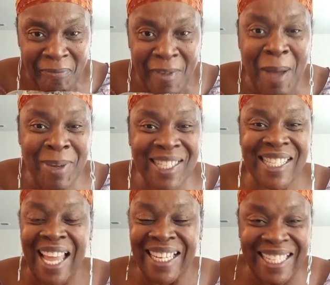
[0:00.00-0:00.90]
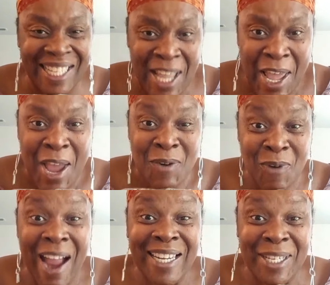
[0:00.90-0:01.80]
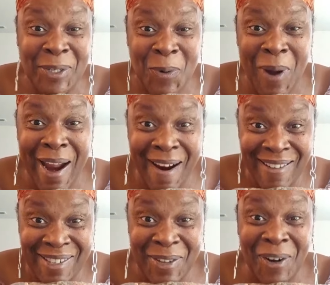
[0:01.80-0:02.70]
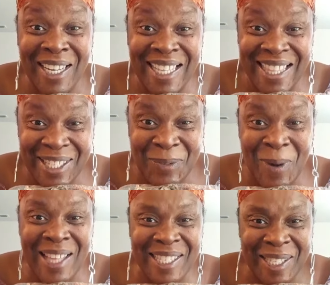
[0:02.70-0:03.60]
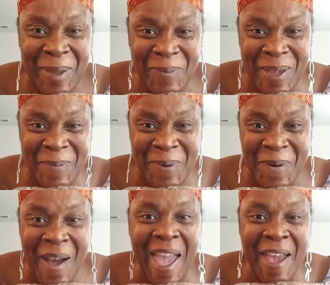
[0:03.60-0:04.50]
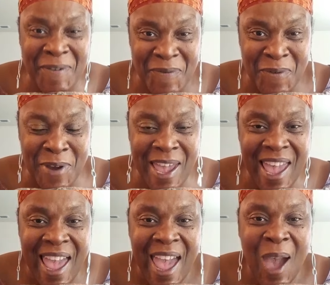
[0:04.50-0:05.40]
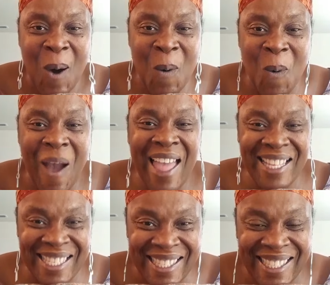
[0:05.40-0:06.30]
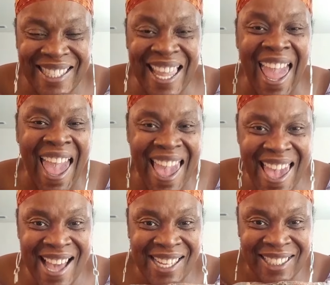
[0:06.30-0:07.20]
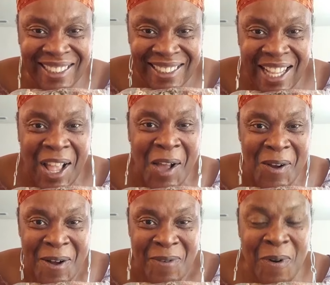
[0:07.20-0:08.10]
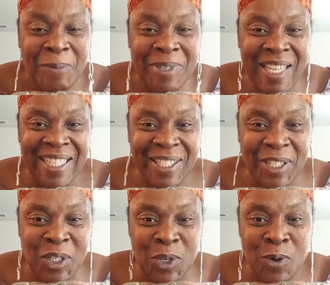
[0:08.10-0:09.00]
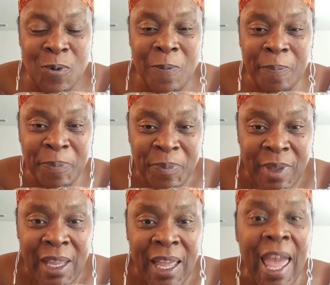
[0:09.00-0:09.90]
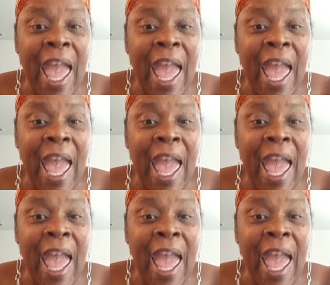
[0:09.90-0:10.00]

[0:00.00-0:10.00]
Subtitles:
I'm excited. Rodney Square starting this Wednesday, people. Every Wednesday from 10 to 2.